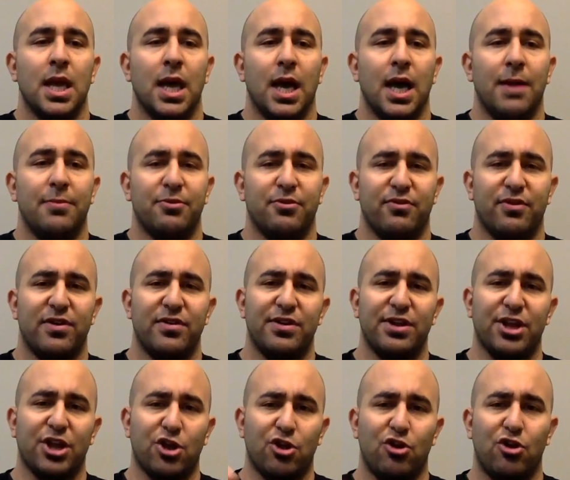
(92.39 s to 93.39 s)
You're very
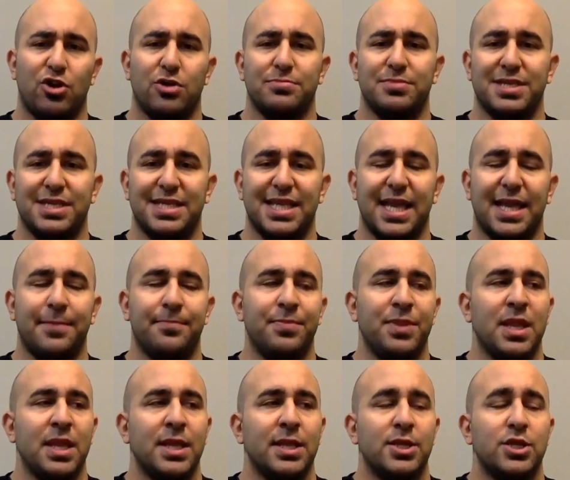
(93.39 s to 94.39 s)
in a calm state.
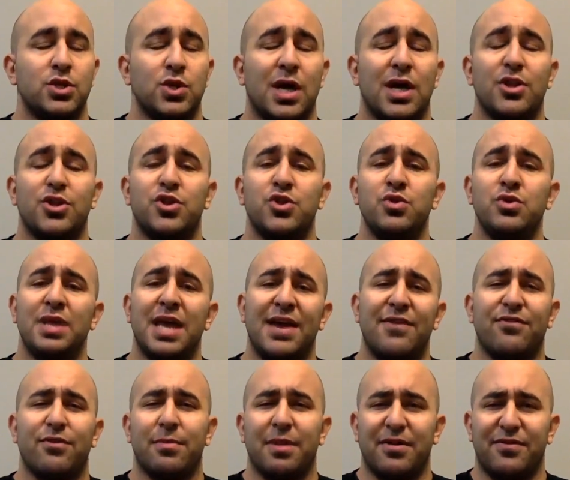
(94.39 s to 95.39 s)
So I'll do
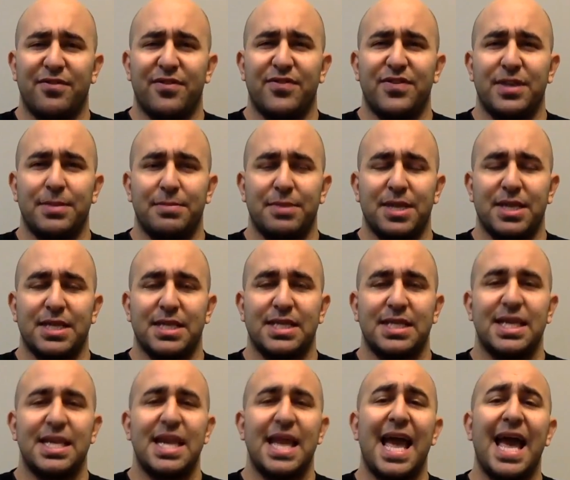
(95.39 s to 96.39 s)
that for about 15 minutes,
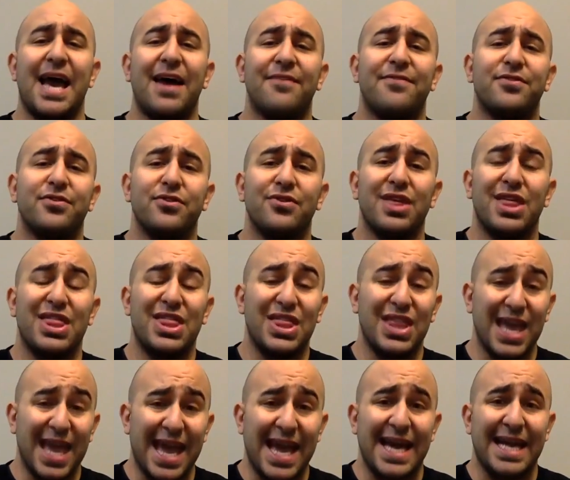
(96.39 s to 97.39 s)
and then after
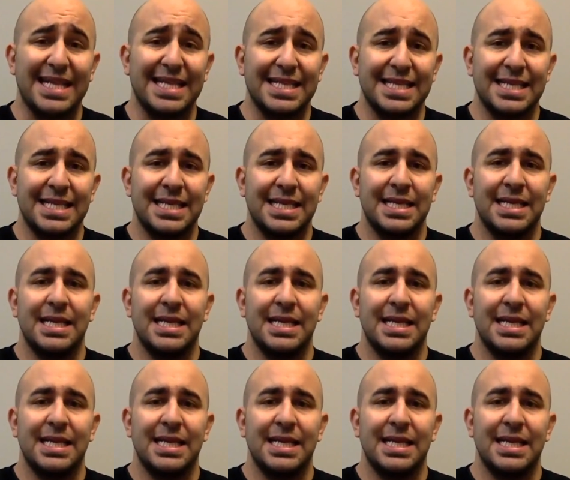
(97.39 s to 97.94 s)
that,